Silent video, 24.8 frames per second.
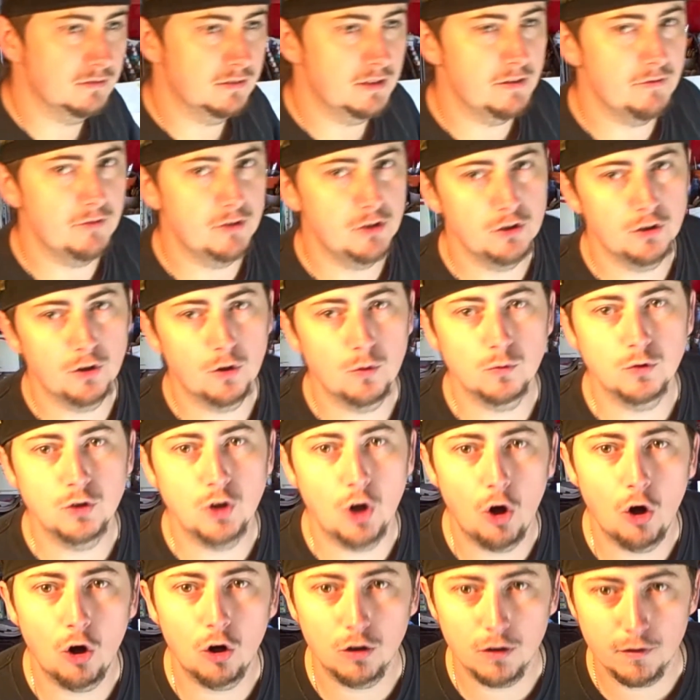even your own
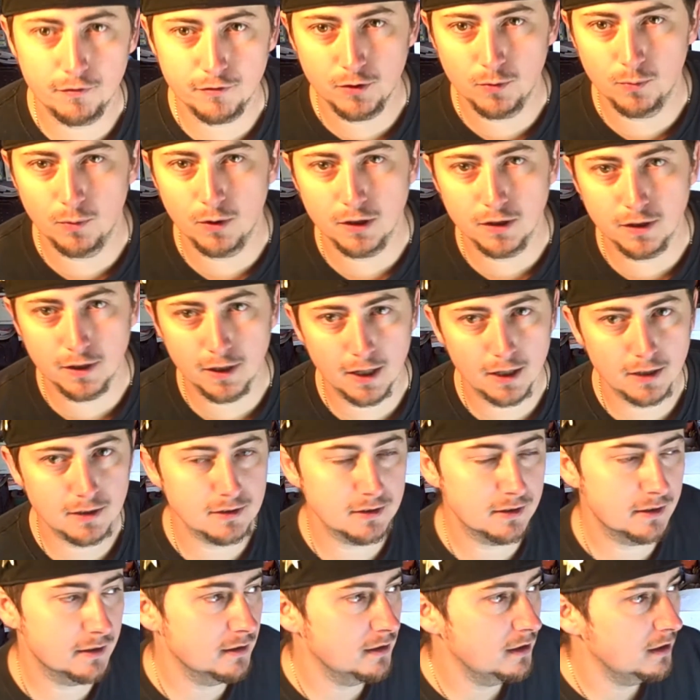car if you want. You can
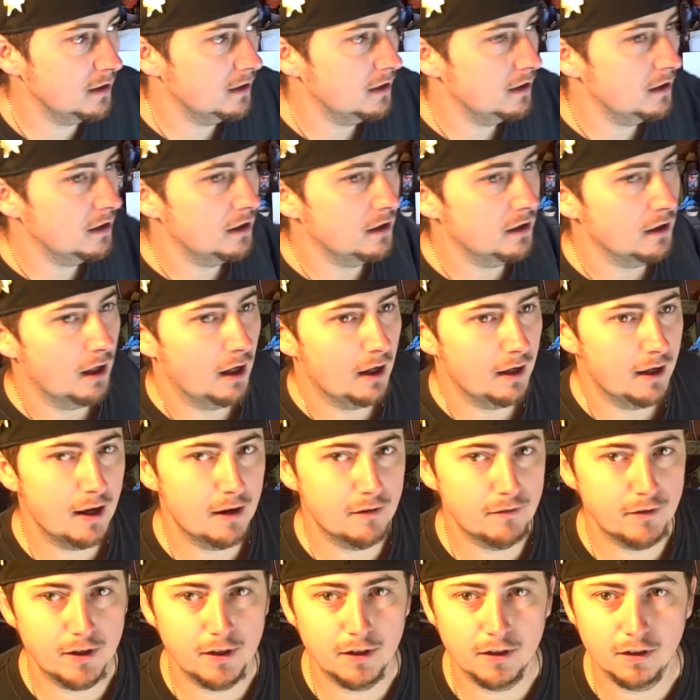actually.
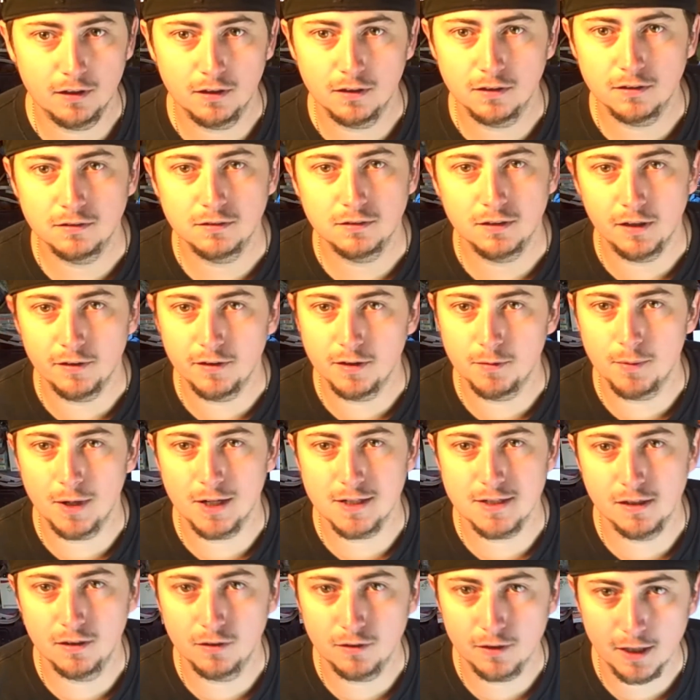I did my
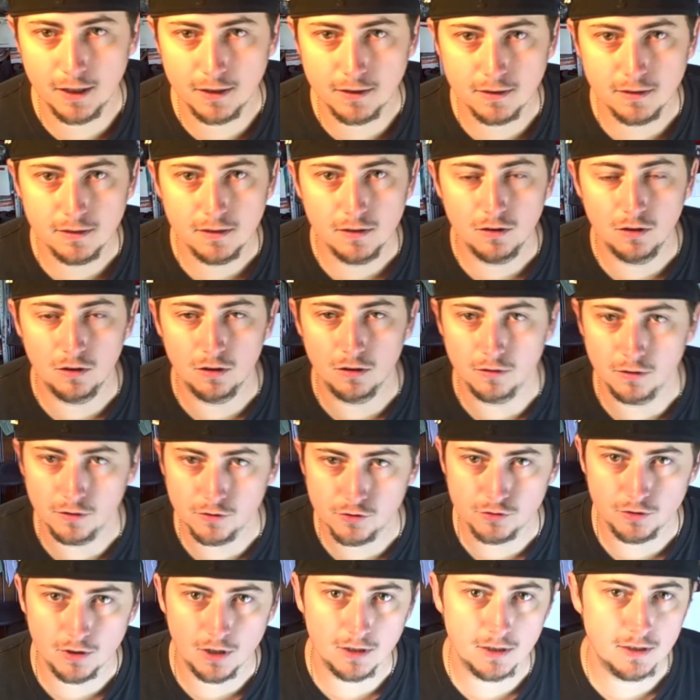tailgate on a
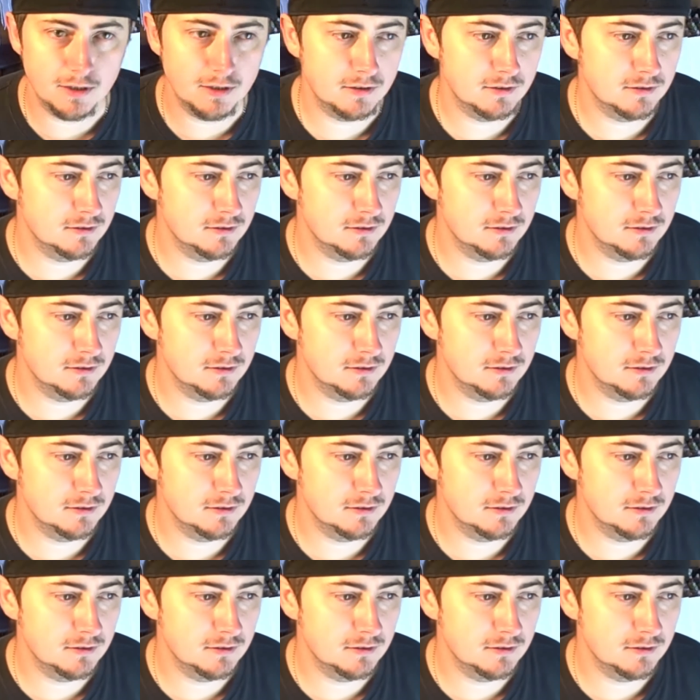truck.